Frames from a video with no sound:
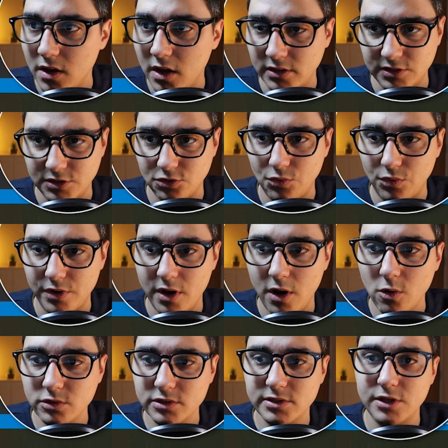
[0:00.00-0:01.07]
underscore
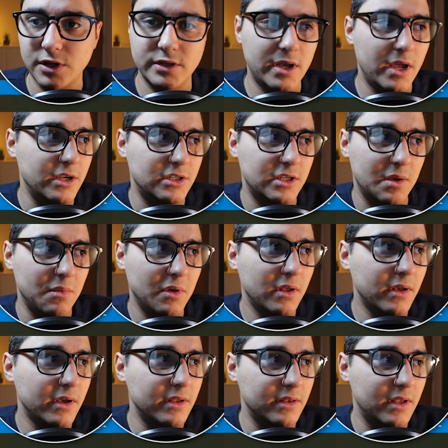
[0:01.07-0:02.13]

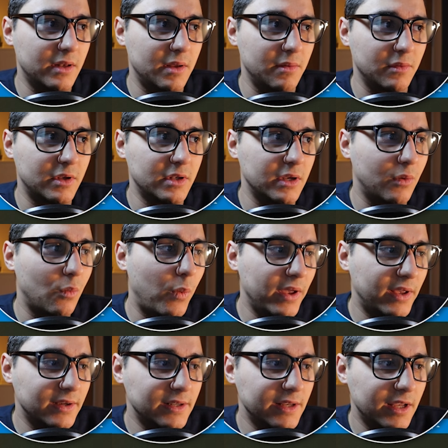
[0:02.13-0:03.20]
host.html, and then I'm gonna
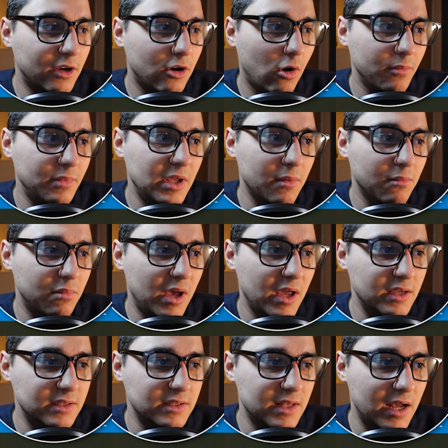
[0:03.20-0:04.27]
quickly copy and
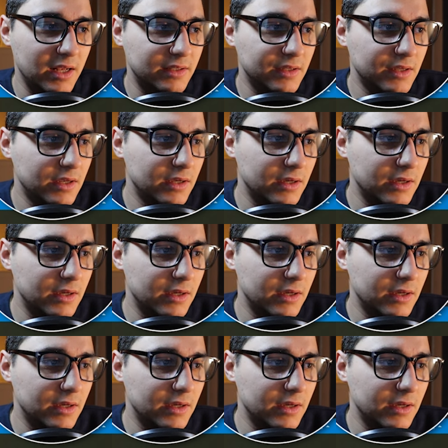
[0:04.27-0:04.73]
paste that